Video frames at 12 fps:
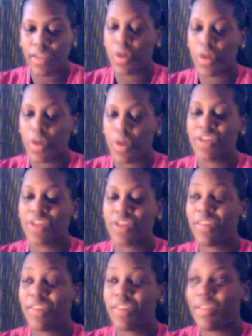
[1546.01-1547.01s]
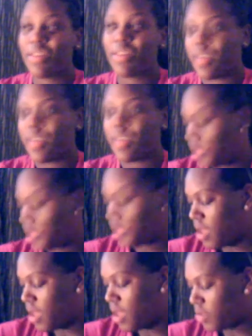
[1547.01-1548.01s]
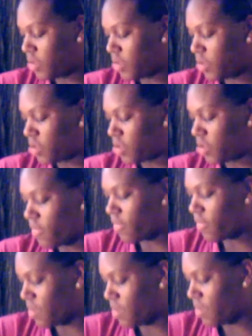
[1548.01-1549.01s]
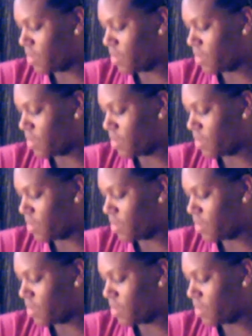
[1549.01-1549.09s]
I just couldn't believe it. I was just overwhelmed with